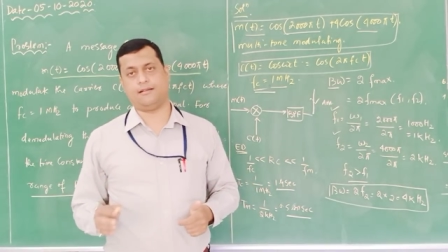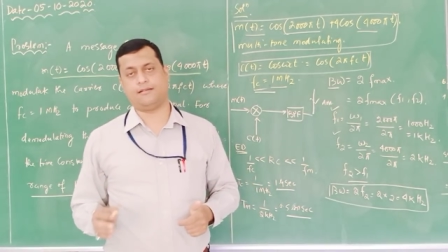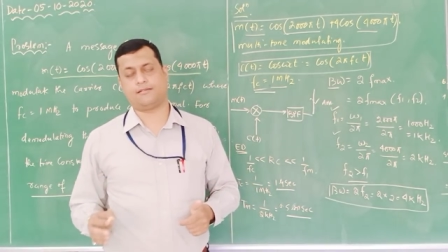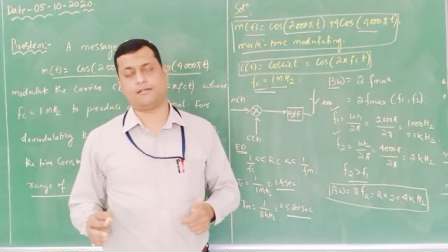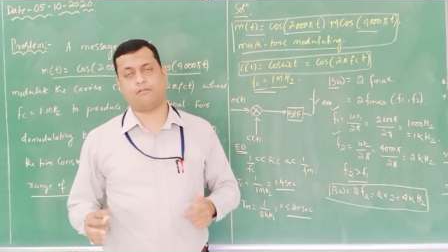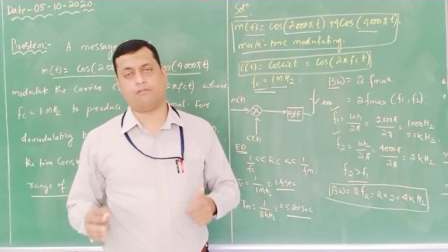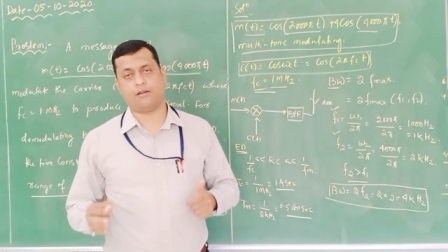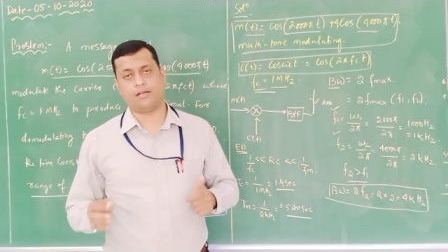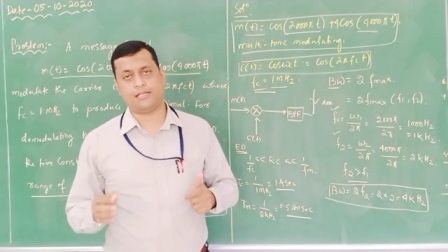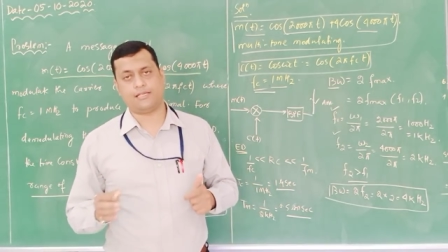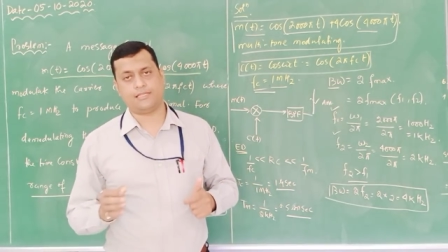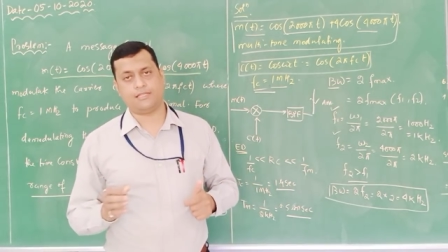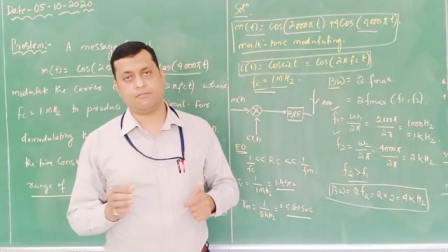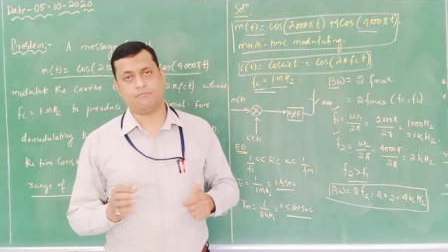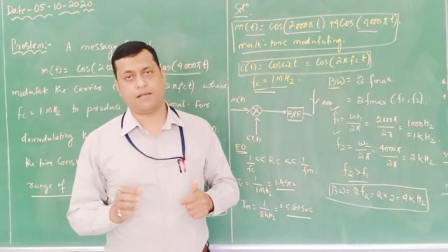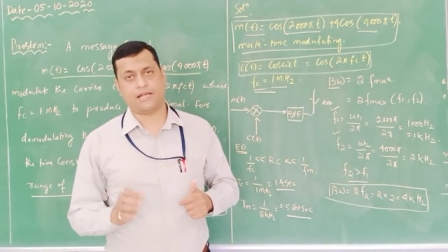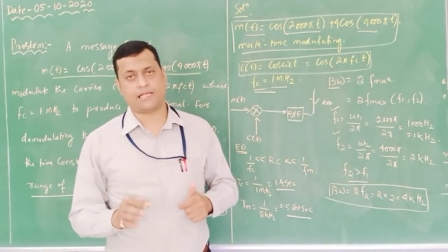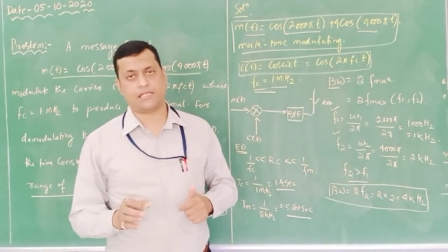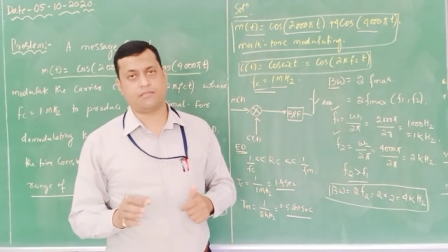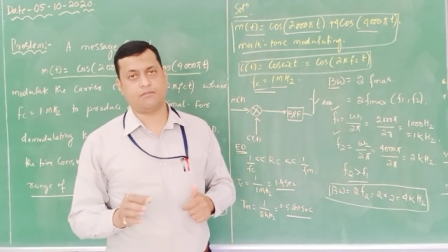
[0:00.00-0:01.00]
So what is the
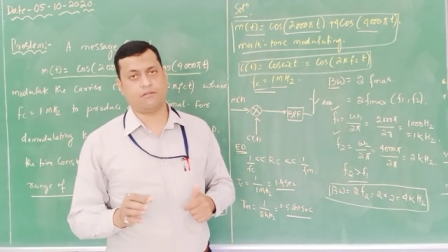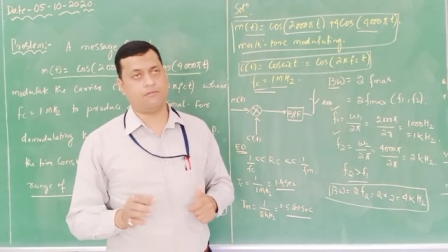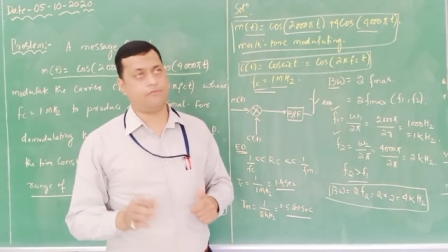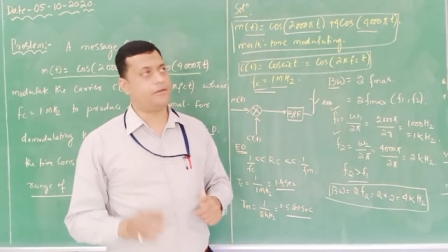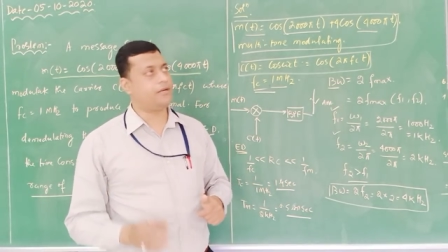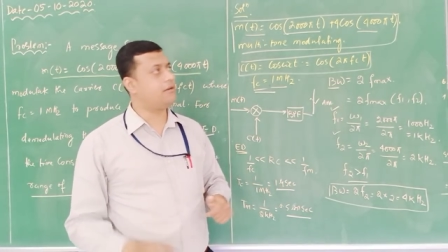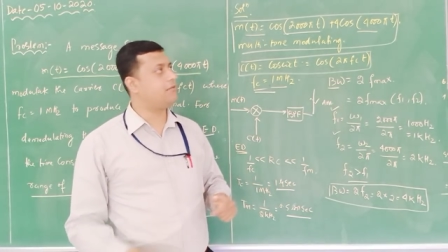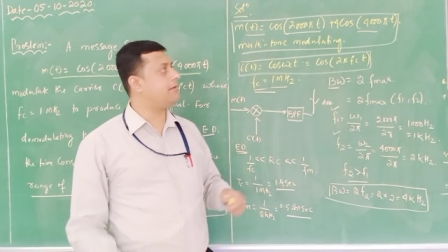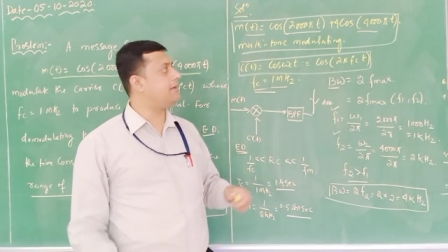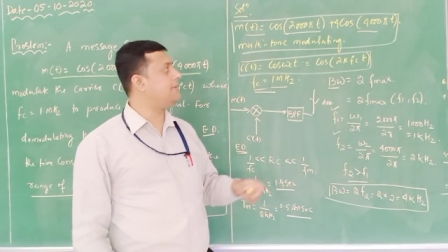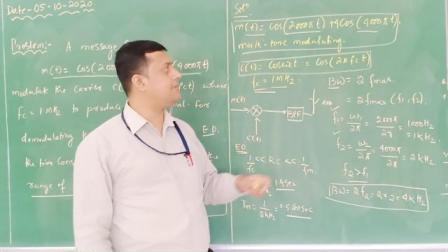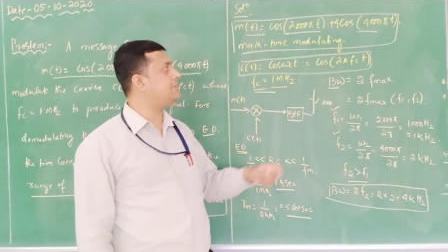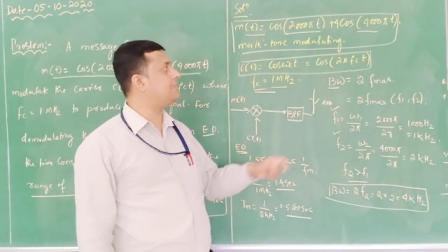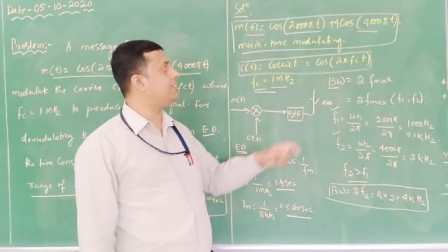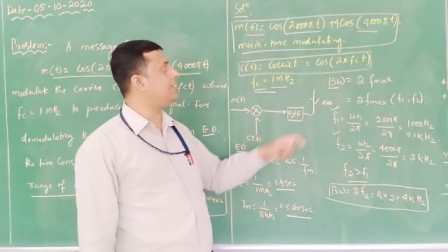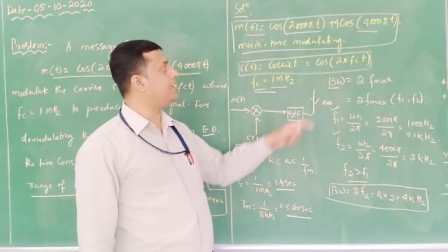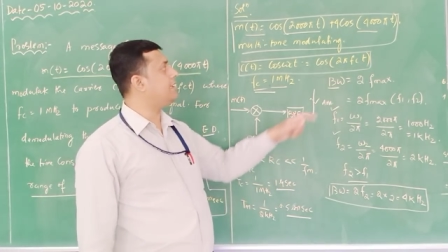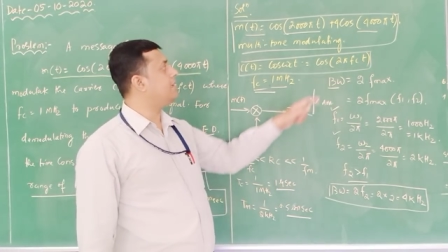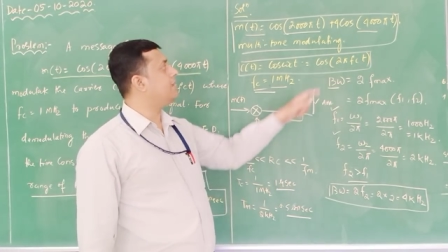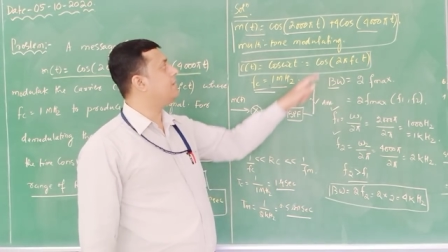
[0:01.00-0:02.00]
maximum
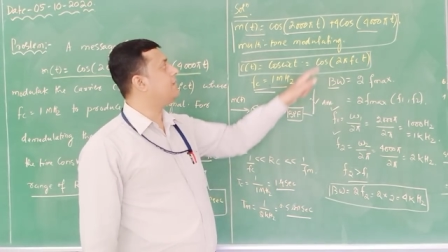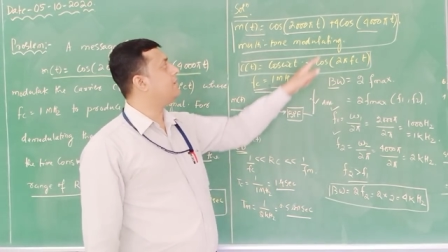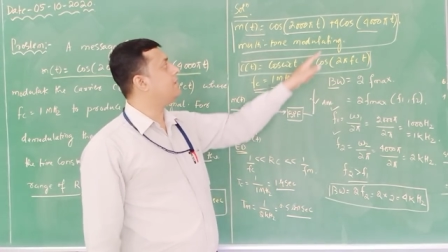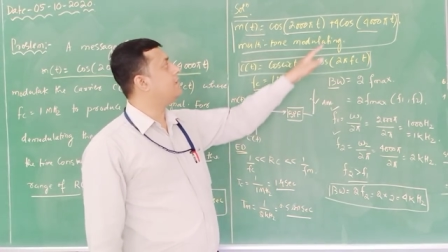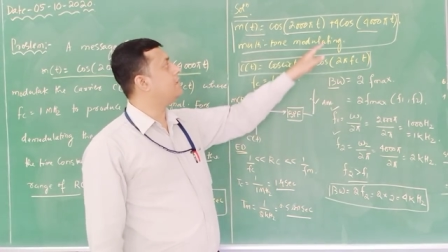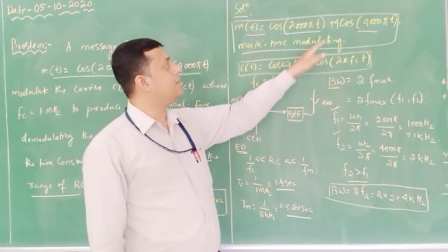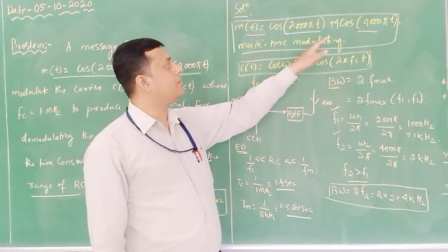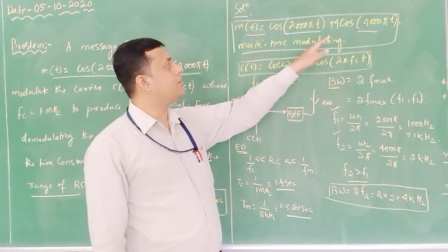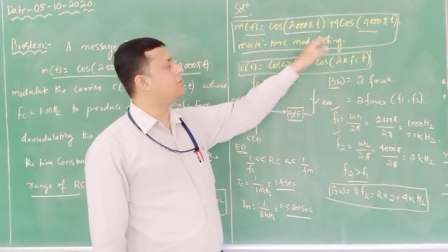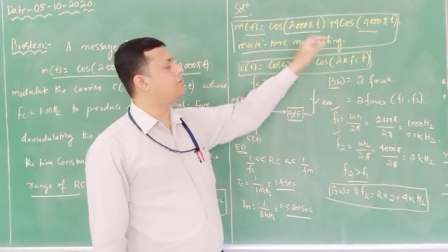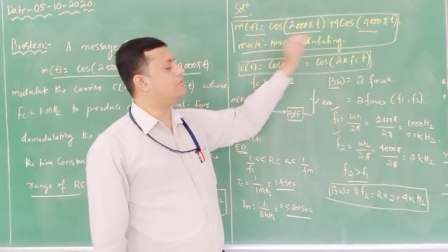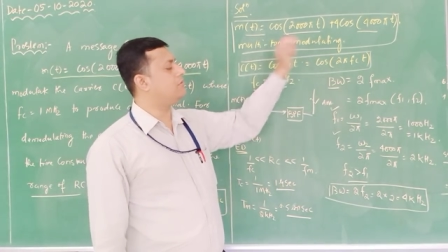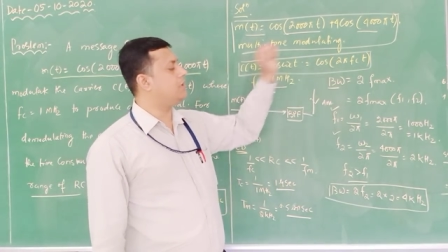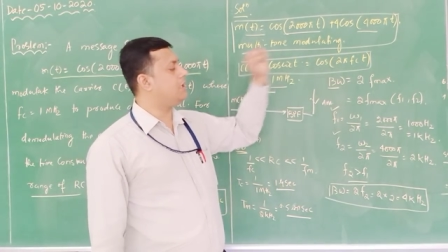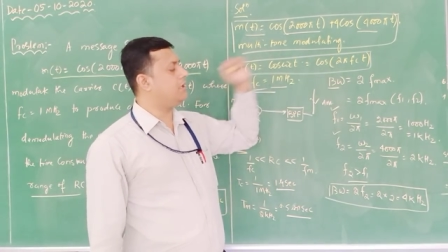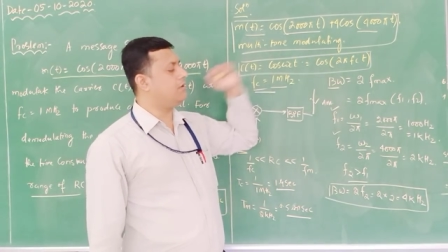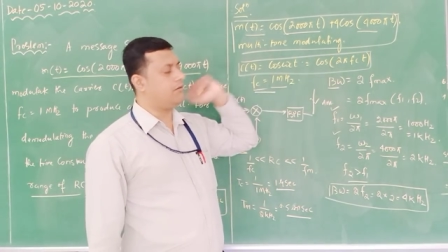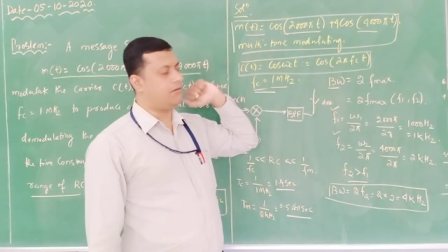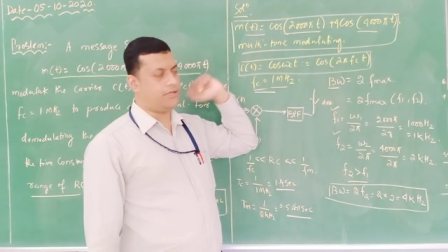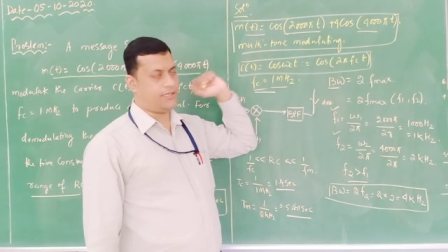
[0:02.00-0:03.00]
frequency? 2
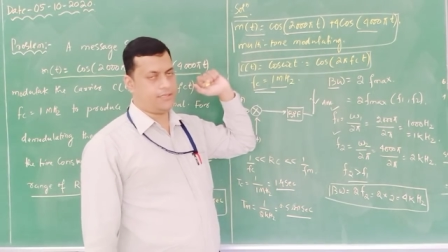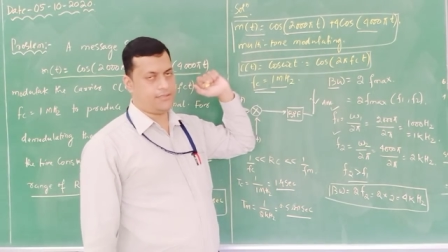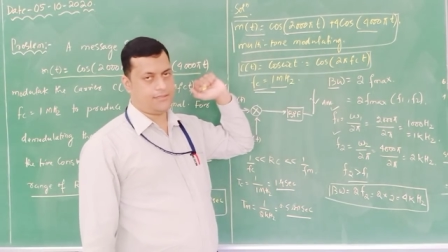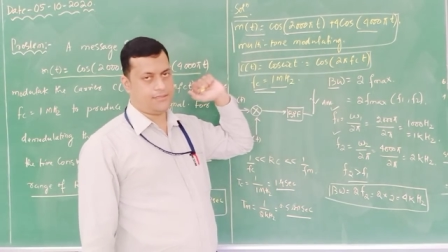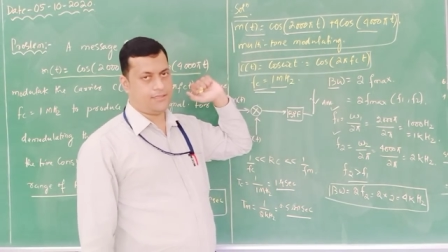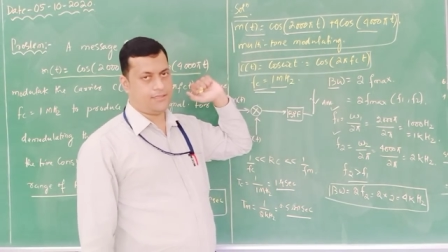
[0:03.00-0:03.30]
kilohertz.